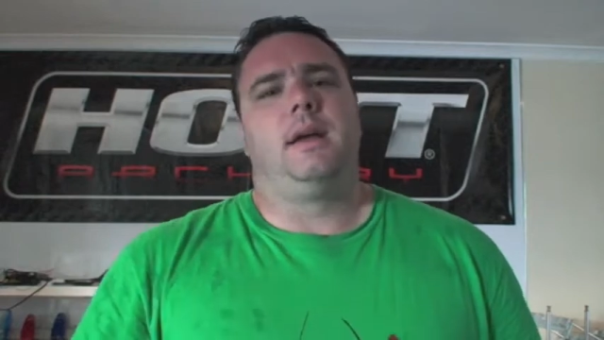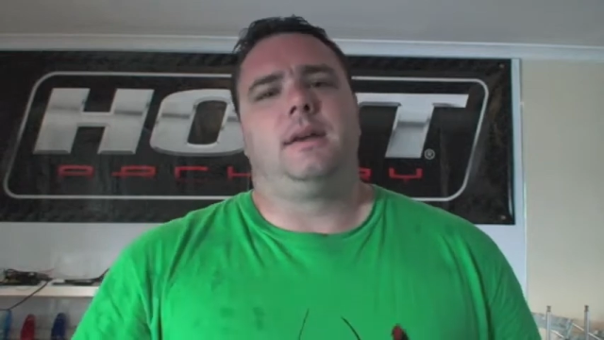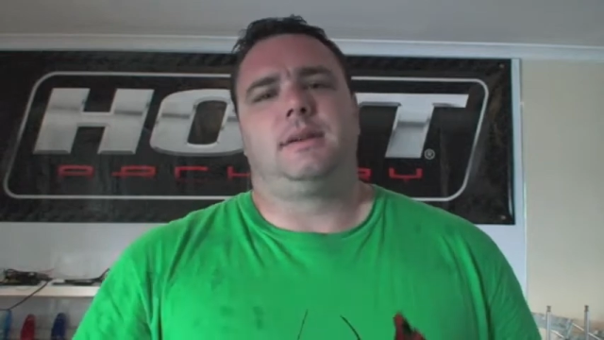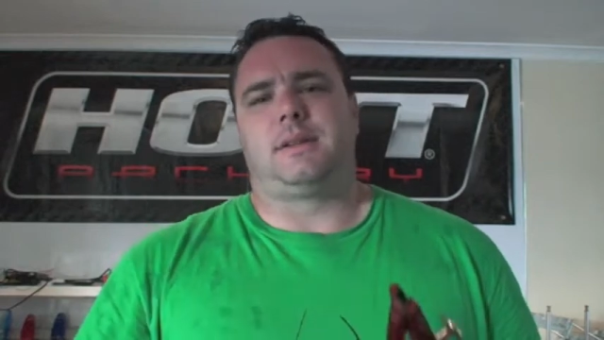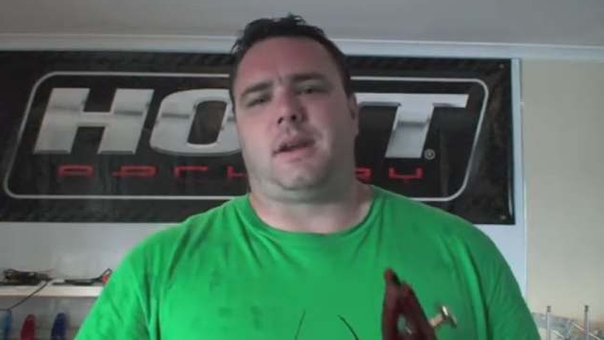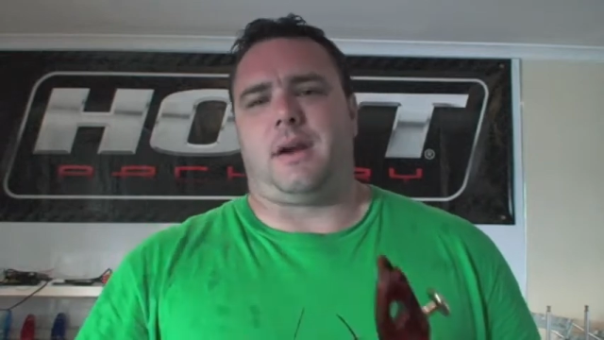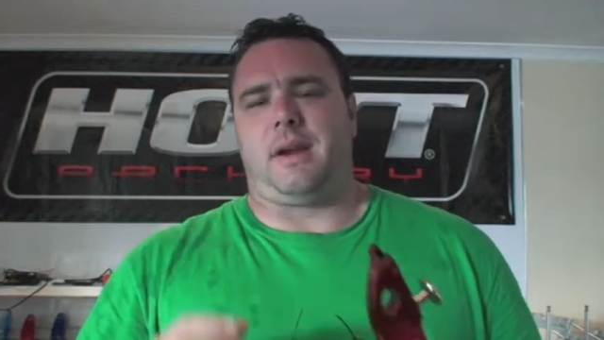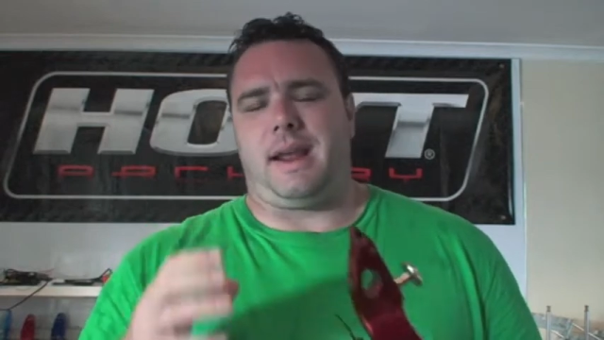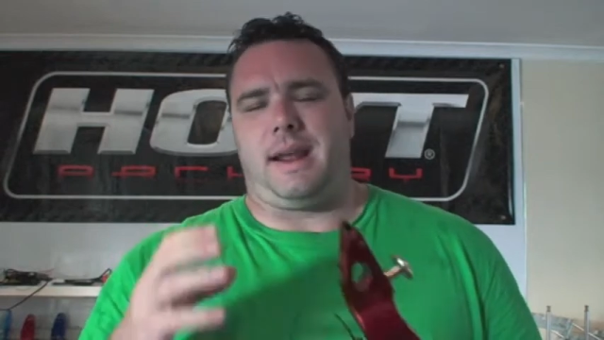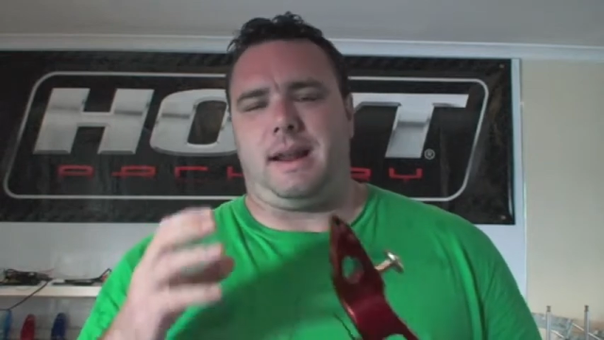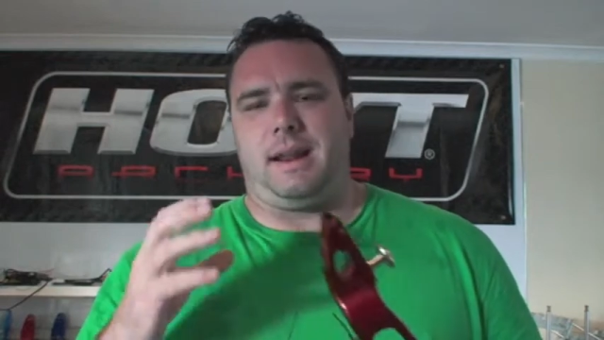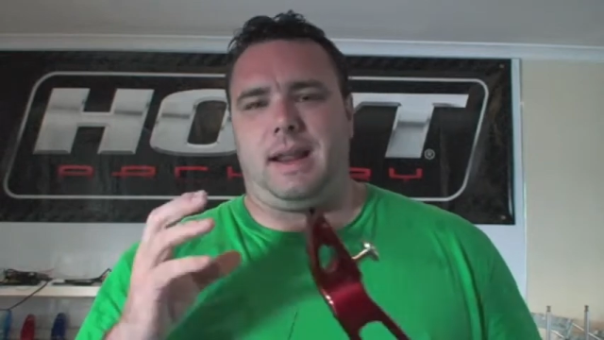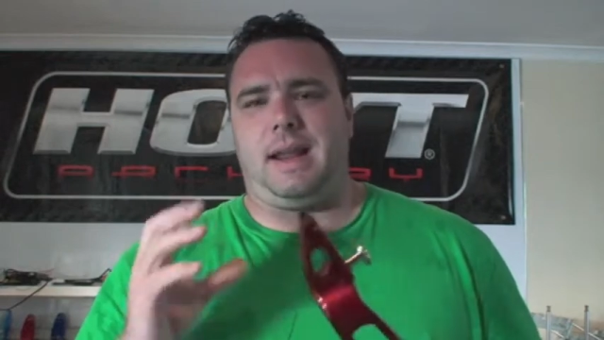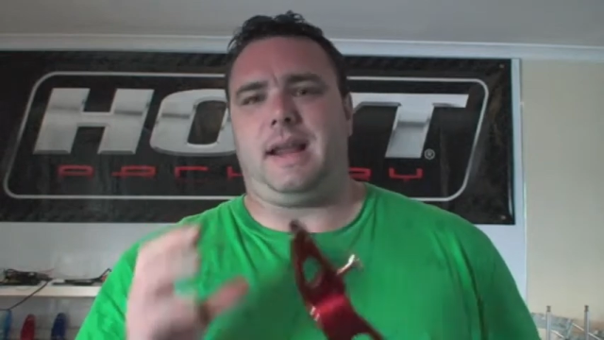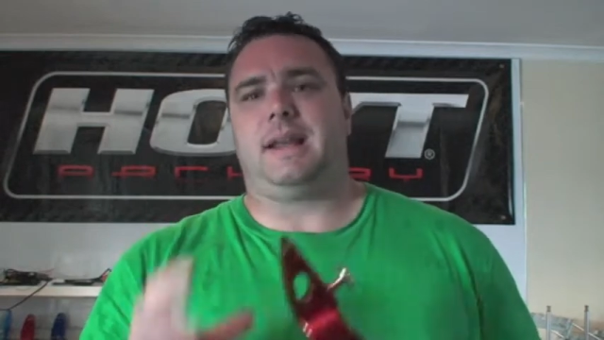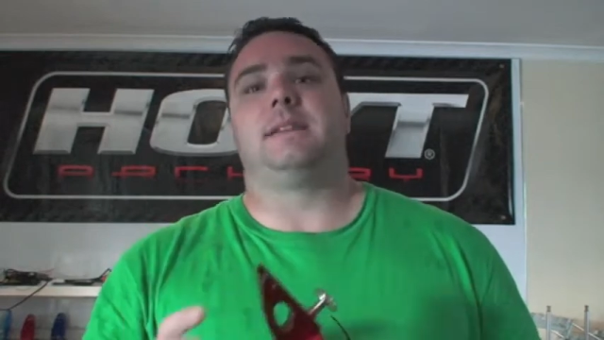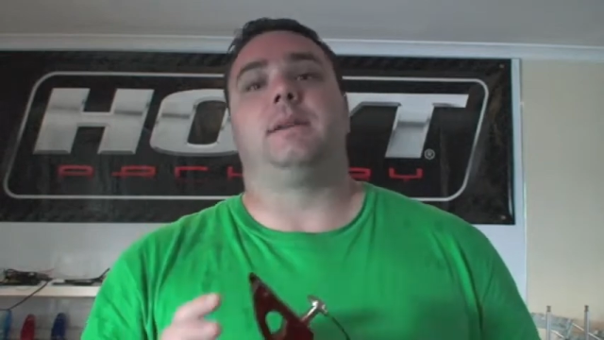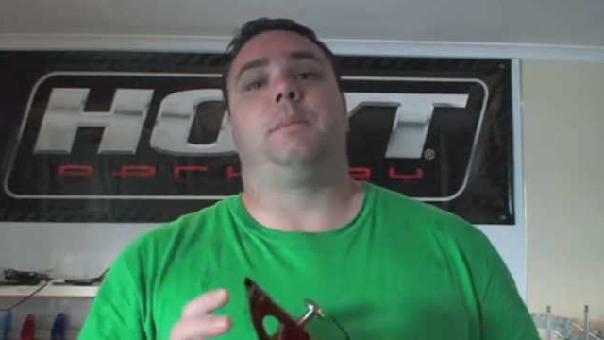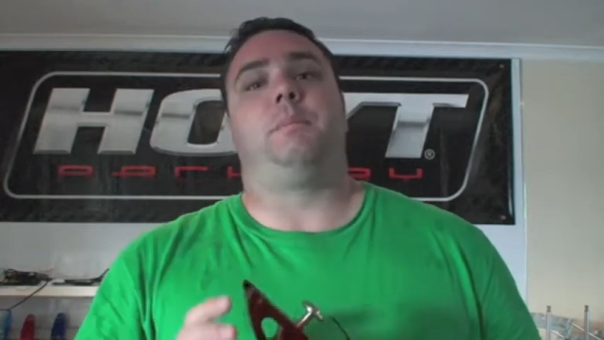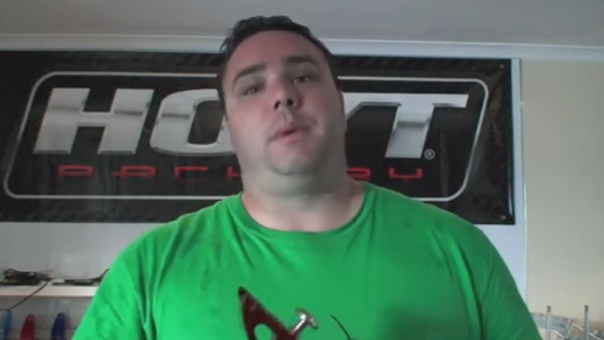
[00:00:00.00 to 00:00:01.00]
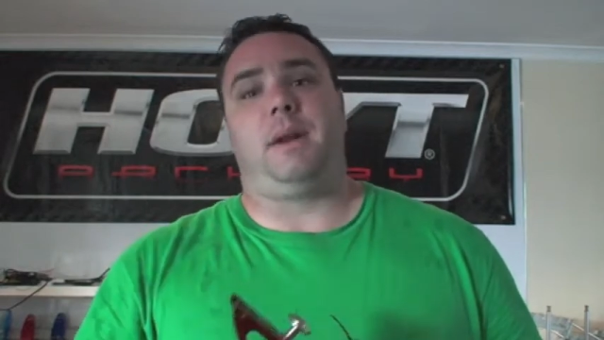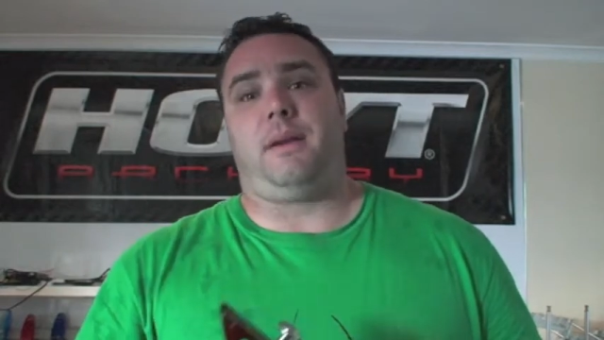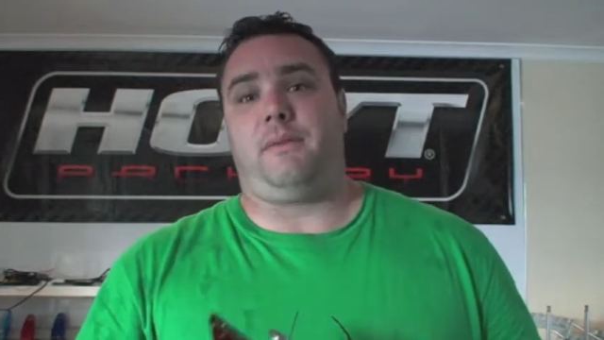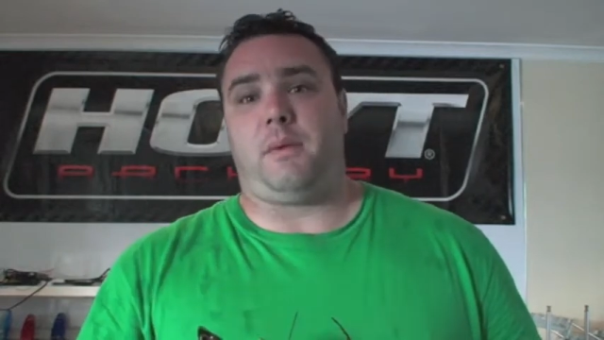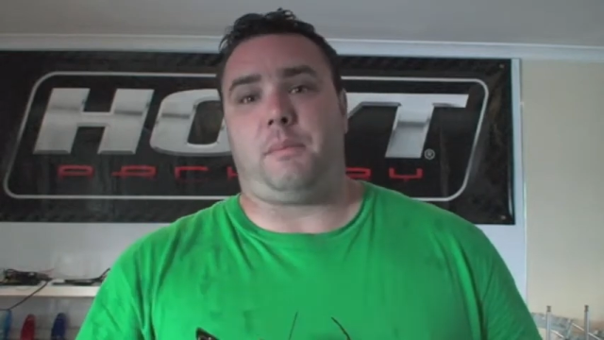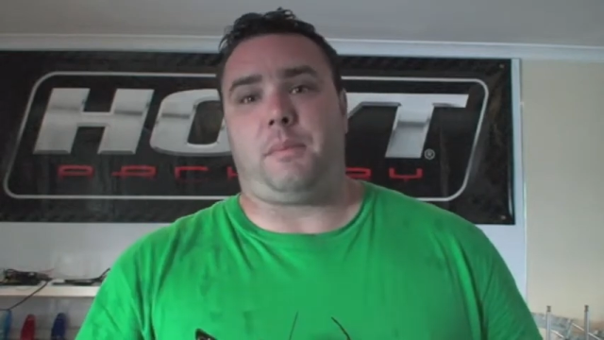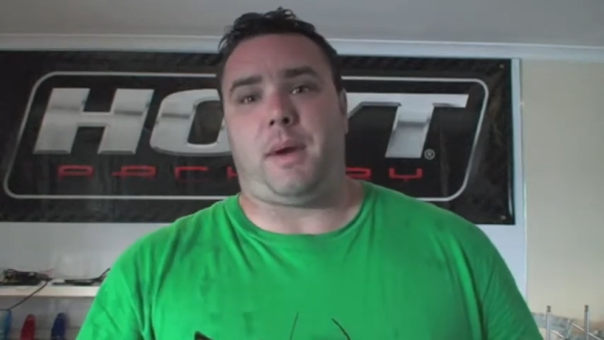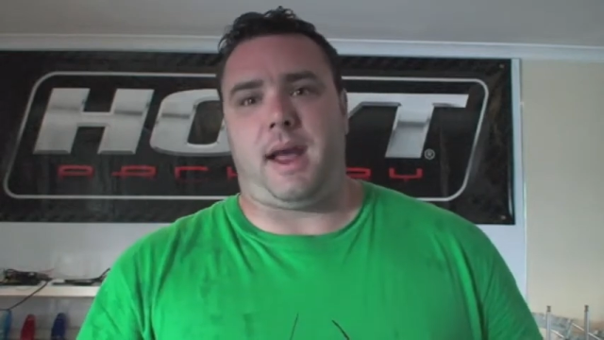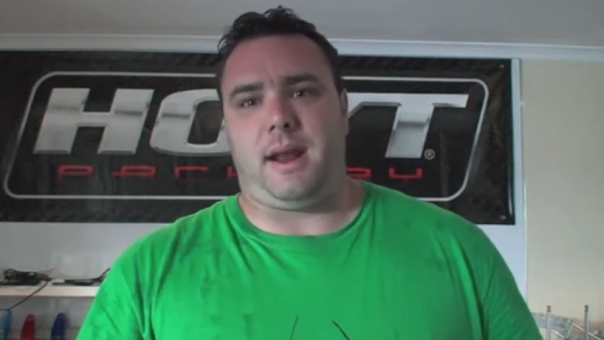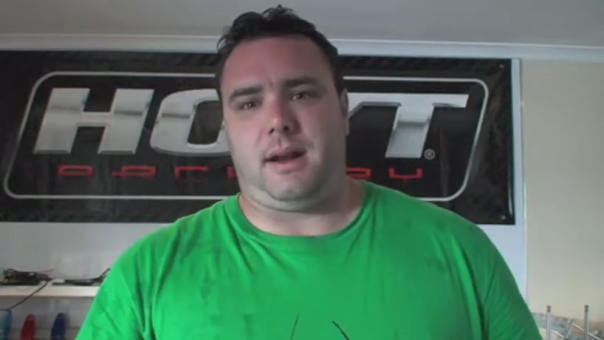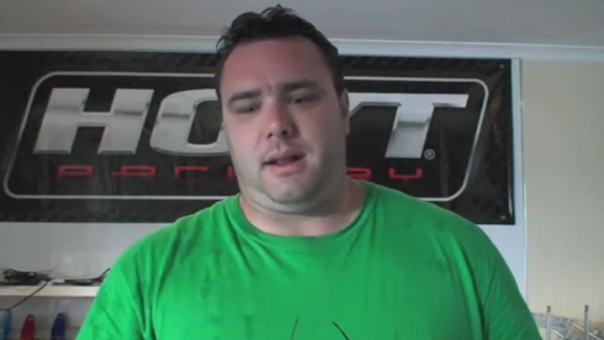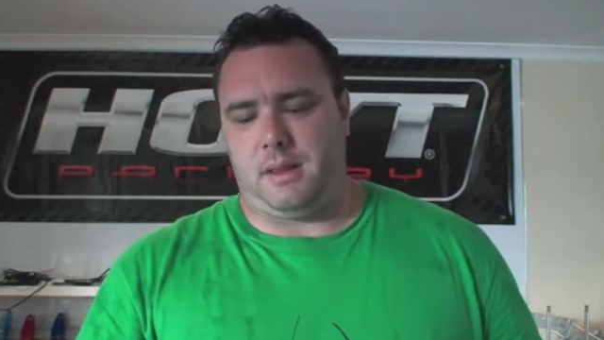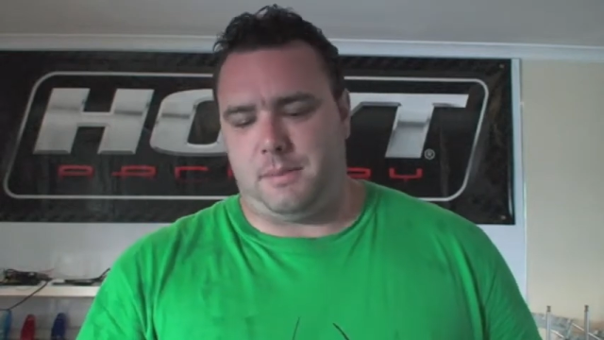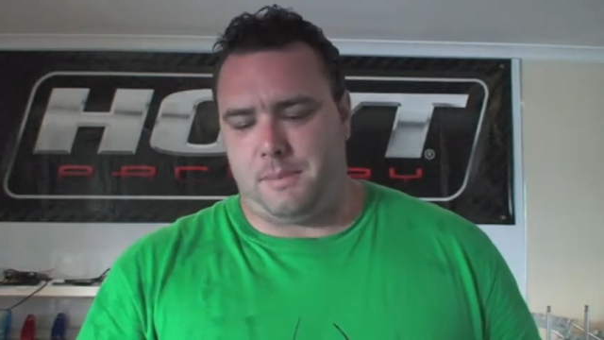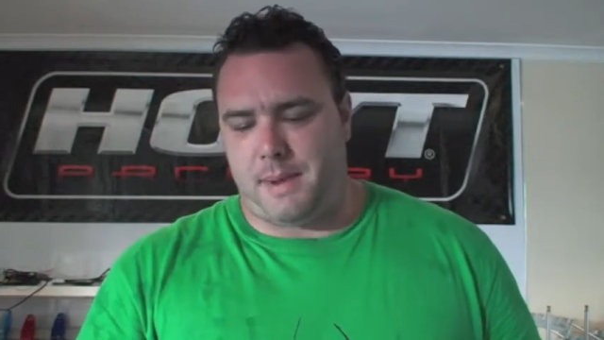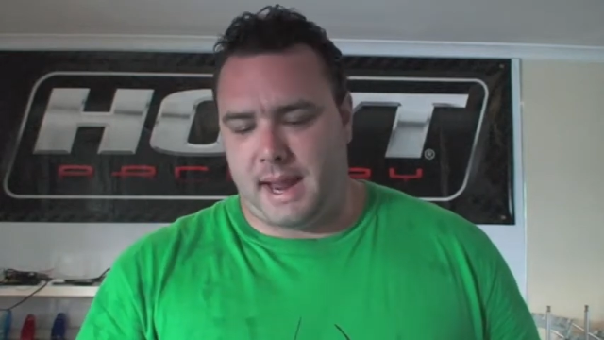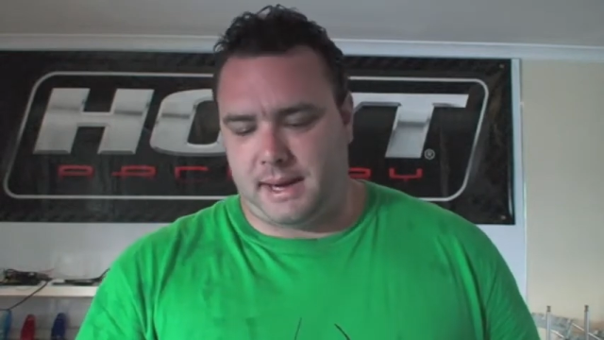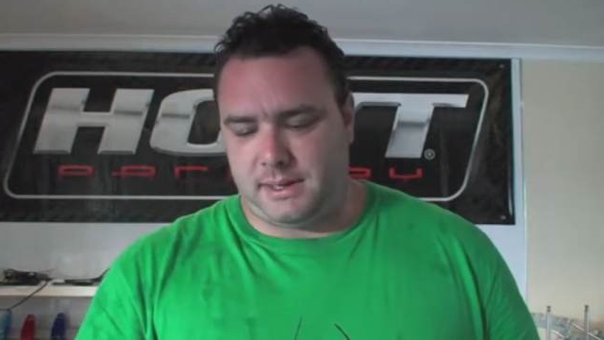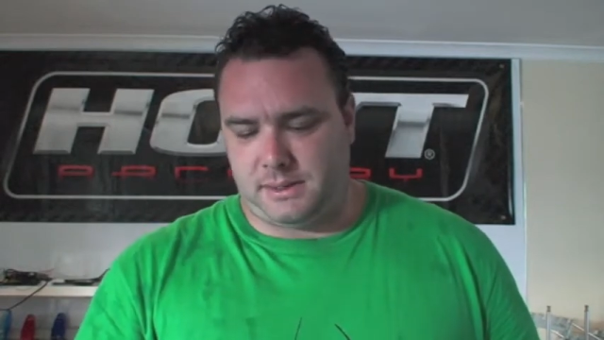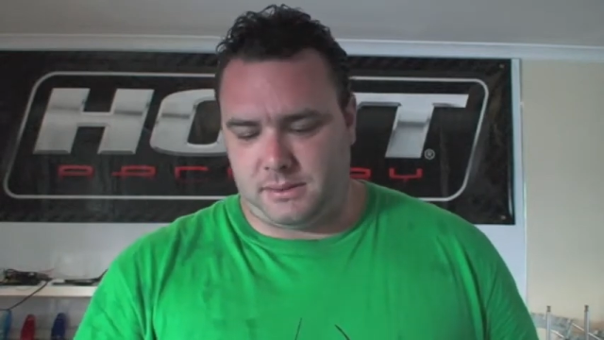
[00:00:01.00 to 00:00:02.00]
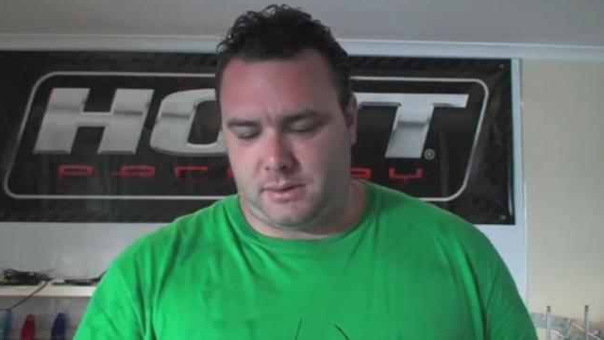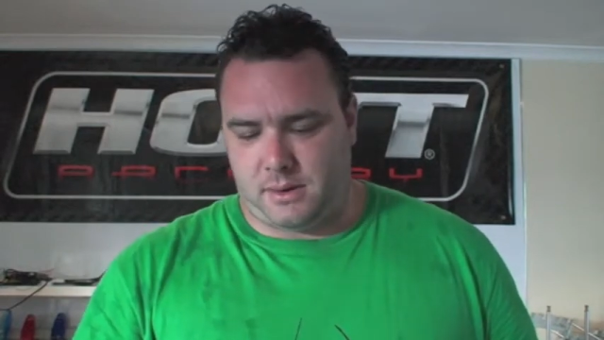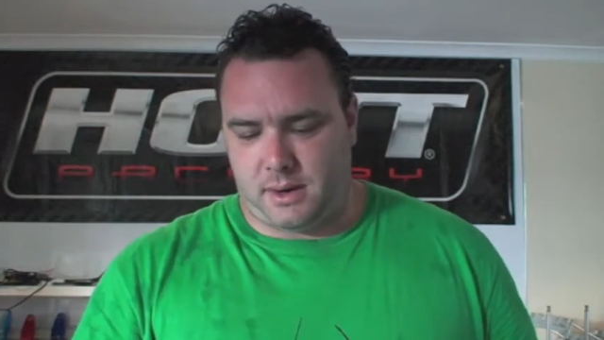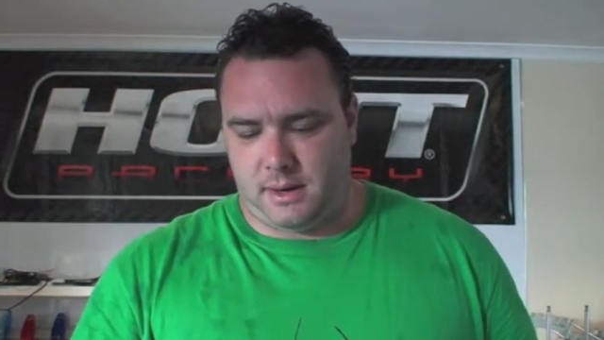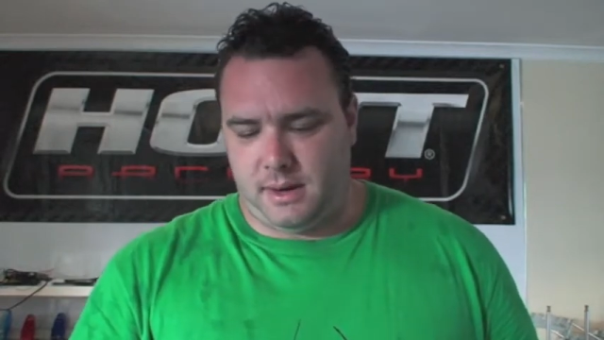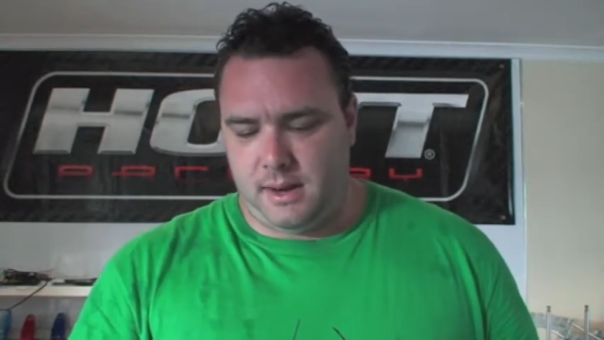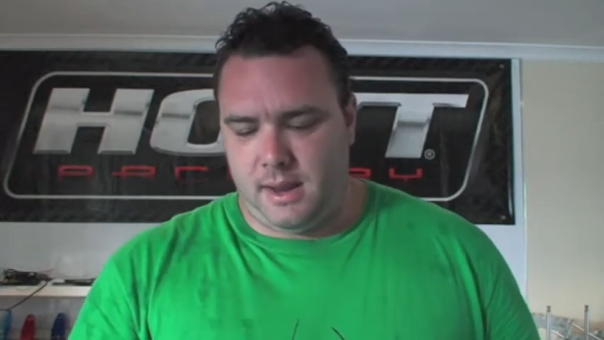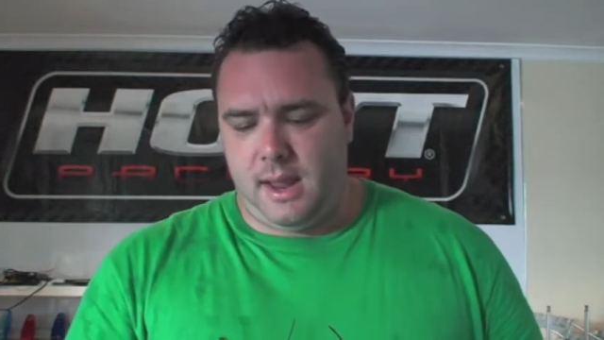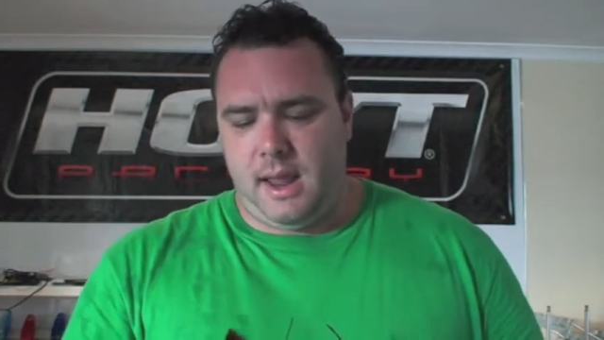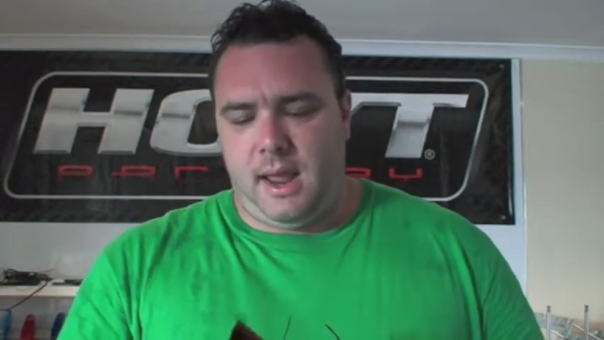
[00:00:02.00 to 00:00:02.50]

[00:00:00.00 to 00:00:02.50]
So it is a bit of a pain in the backside.